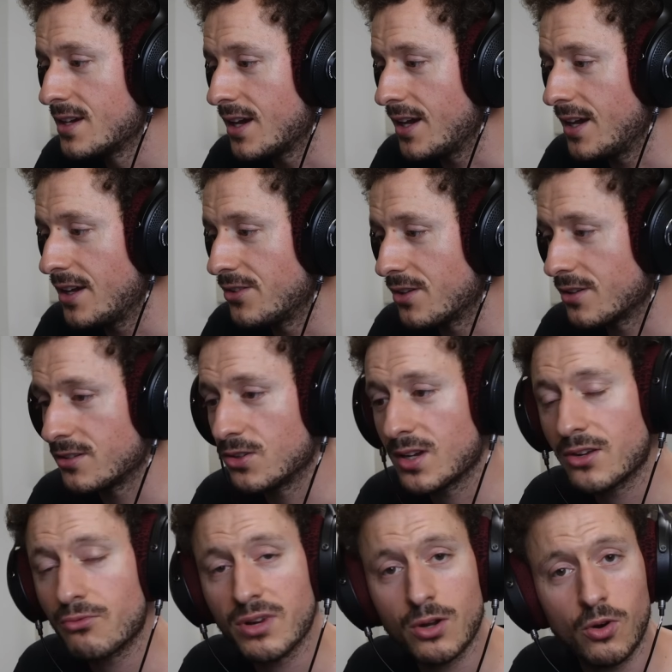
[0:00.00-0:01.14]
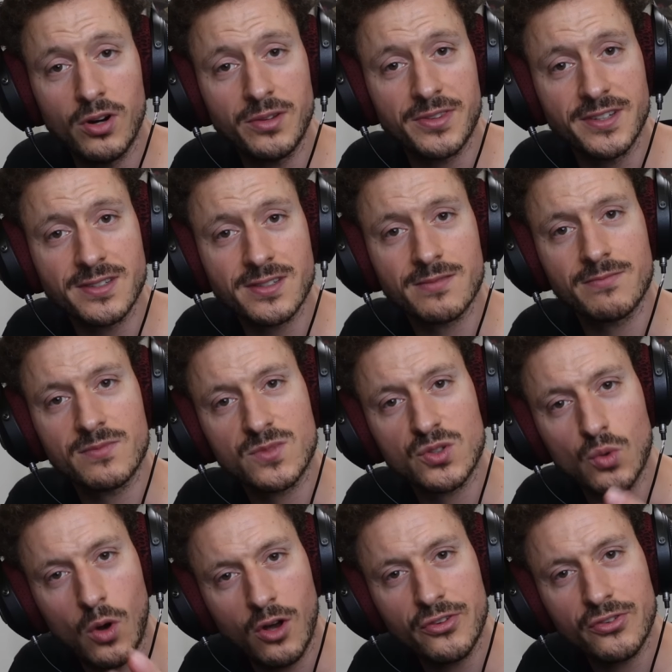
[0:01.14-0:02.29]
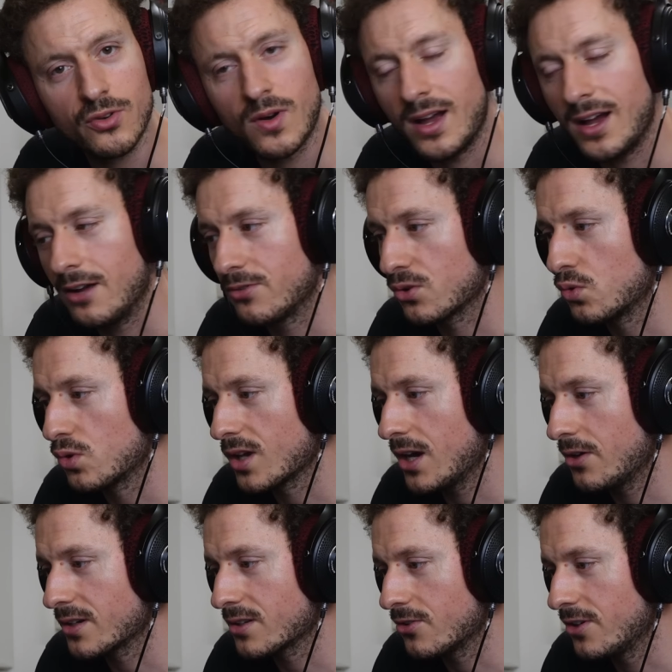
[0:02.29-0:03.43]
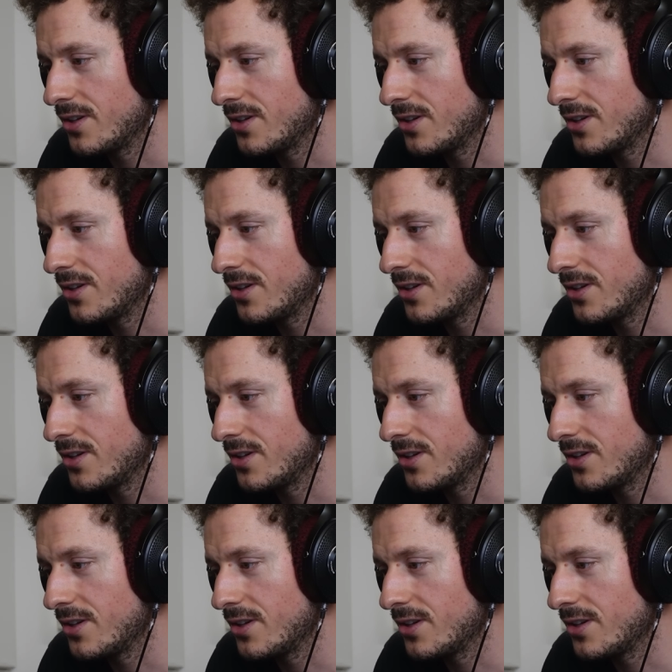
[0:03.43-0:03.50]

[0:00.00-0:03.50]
And you can record this to also have a cool character.